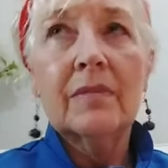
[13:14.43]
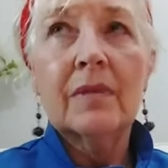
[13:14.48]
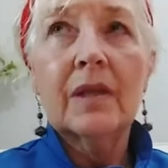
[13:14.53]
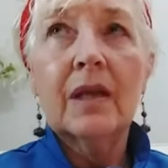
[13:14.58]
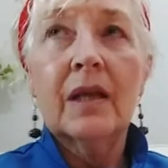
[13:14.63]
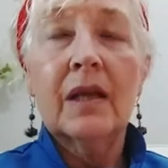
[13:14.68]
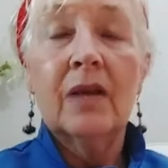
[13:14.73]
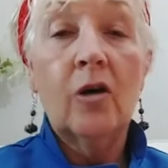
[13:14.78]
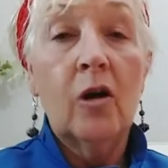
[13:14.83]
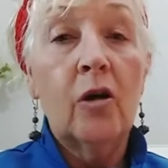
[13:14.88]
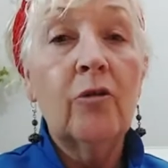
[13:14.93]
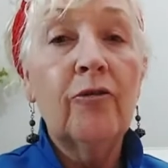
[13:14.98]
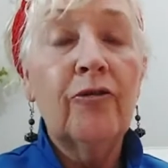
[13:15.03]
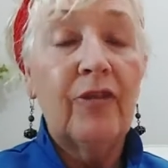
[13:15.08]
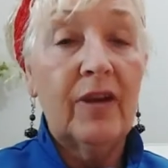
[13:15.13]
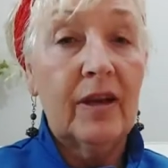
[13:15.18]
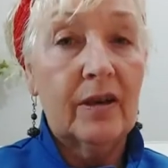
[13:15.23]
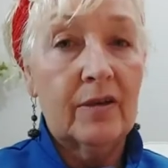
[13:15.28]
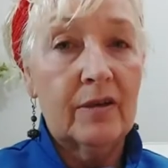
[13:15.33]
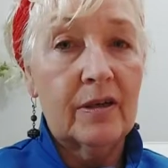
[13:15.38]
In all
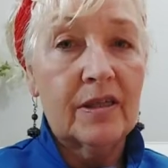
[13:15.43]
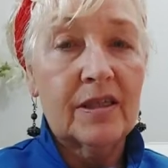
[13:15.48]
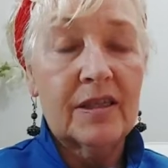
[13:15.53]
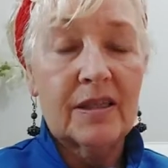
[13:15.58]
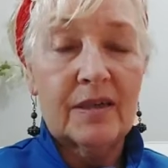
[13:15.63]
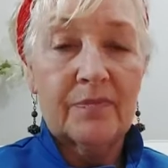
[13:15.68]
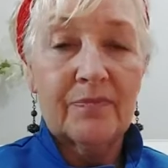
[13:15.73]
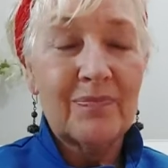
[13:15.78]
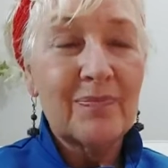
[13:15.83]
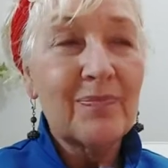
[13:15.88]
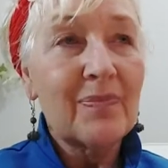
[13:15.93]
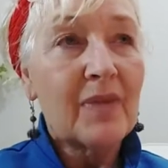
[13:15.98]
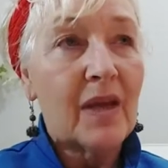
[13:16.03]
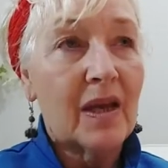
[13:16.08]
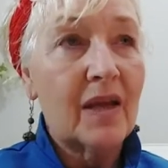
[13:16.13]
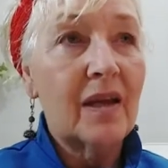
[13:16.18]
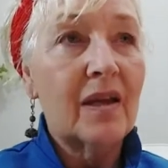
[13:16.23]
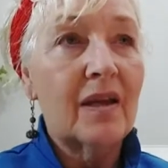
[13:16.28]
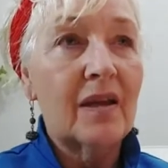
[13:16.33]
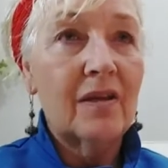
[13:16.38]
fairness,
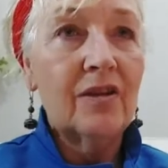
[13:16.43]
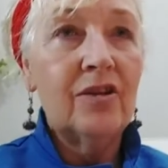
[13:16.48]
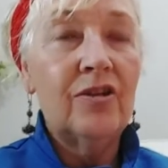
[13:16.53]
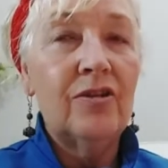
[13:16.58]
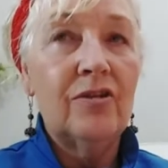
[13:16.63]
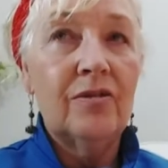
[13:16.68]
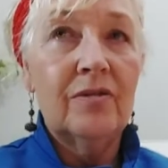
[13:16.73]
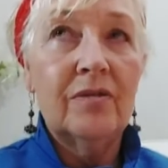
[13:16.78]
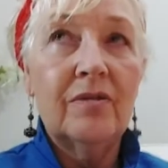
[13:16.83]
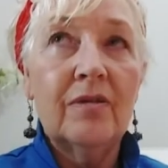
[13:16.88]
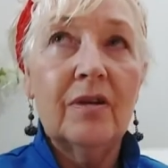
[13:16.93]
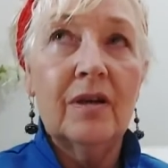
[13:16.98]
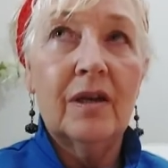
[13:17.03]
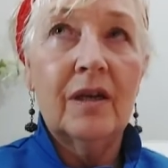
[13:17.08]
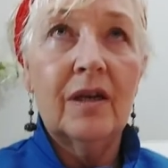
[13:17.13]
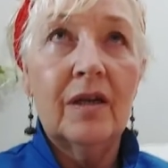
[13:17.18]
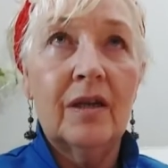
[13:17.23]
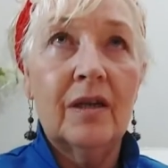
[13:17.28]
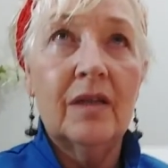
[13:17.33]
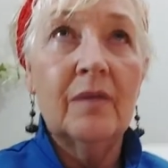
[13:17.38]

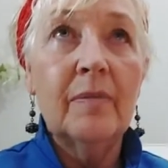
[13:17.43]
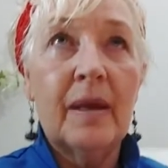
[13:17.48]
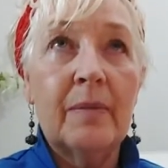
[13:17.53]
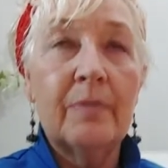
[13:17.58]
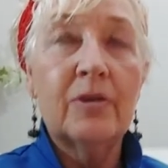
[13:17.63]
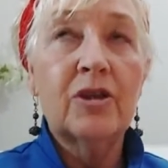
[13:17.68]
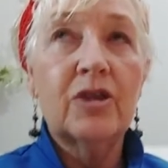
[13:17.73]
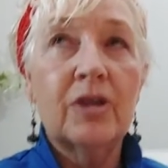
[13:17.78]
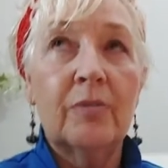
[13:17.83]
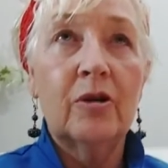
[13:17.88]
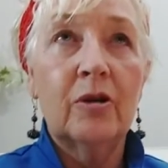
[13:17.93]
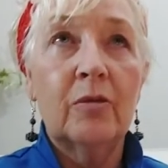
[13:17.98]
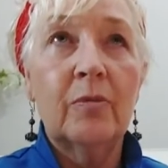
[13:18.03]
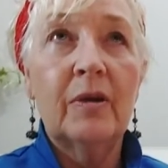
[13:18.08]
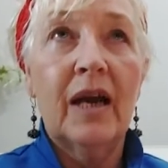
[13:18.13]
in the membership group,